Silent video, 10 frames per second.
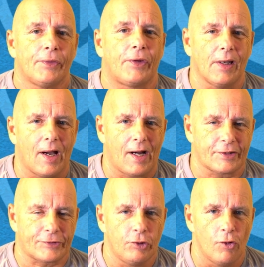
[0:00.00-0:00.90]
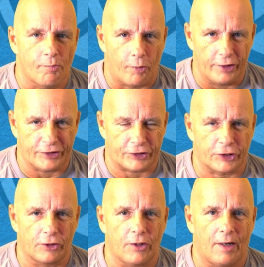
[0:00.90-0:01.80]
tell us your
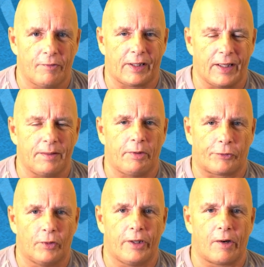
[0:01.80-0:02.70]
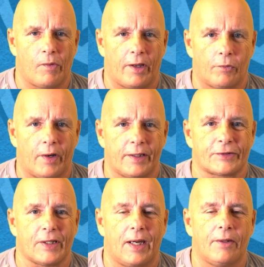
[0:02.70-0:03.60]
prediction of the game between the Red
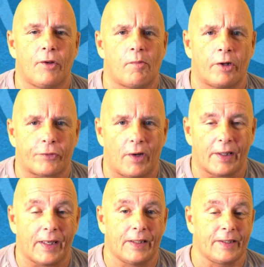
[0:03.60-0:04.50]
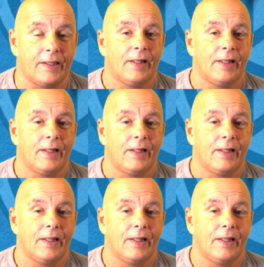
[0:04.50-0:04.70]
Wings and the Montreal Canadiens.